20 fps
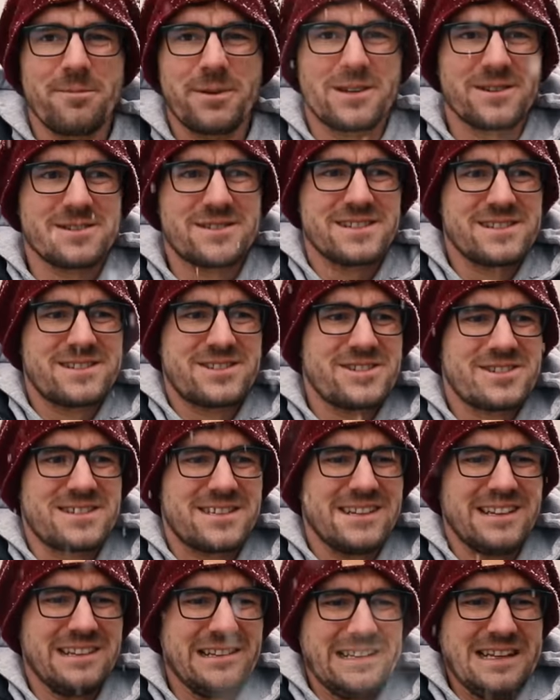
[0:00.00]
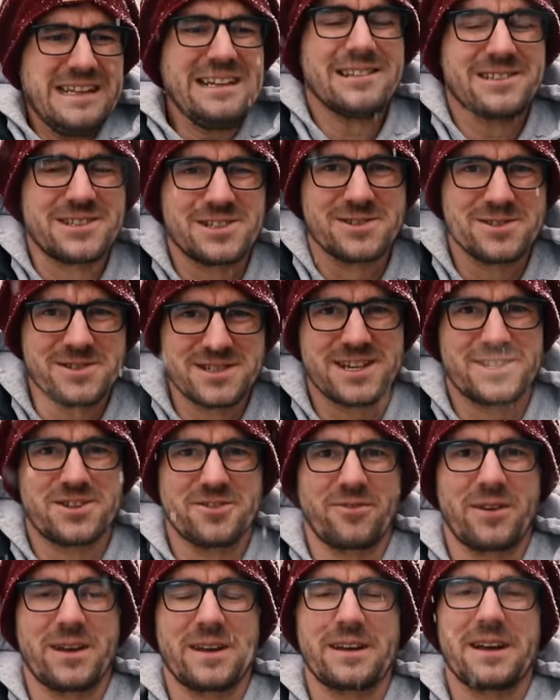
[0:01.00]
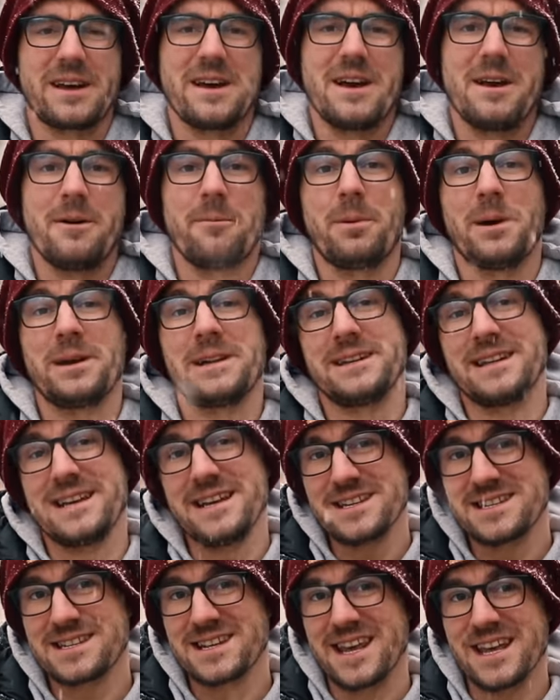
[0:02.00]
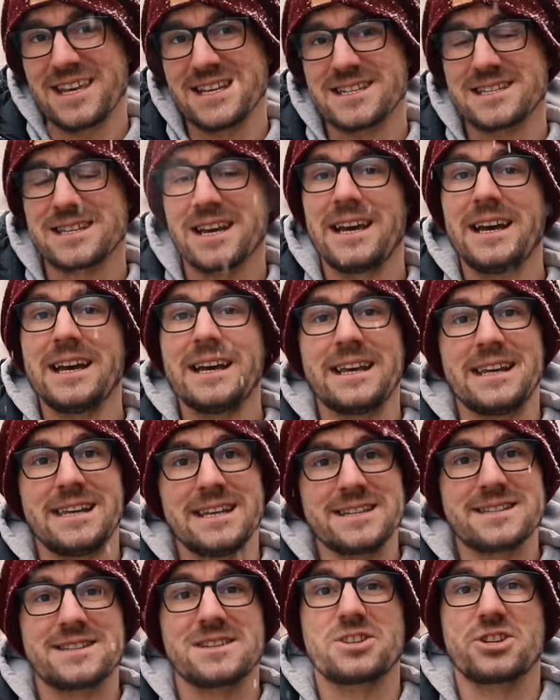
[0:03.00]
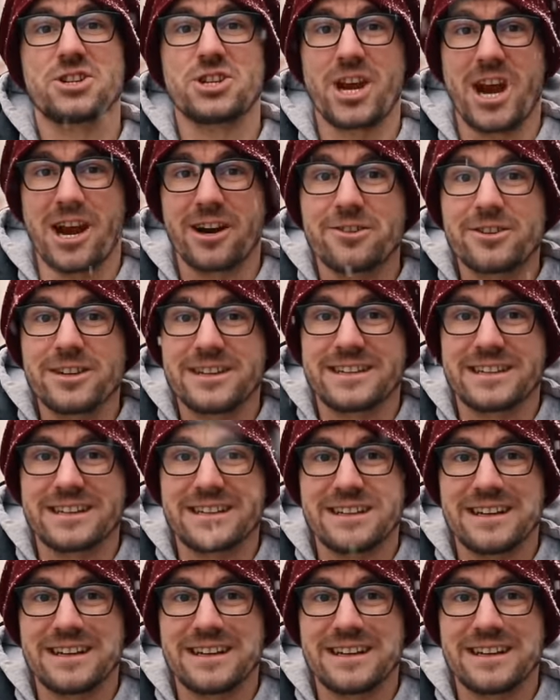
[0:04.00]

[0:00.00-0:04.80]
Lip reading: because it's just illegal to do such a thing. But in his case, he's a charity.